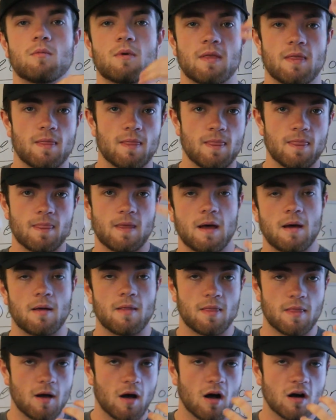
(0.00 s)
when
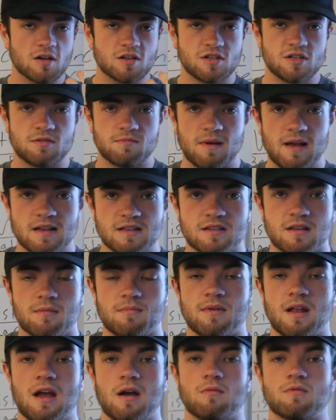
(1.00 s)
the, the oxygen masks
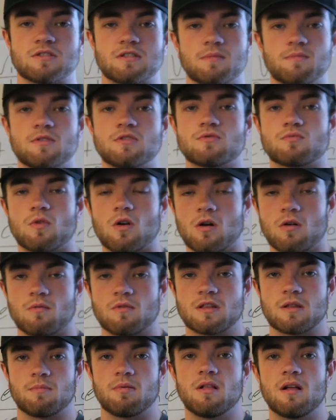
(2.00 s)
come down, when something's
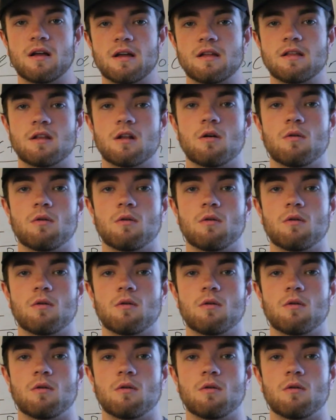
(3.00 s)
wrong with the plane,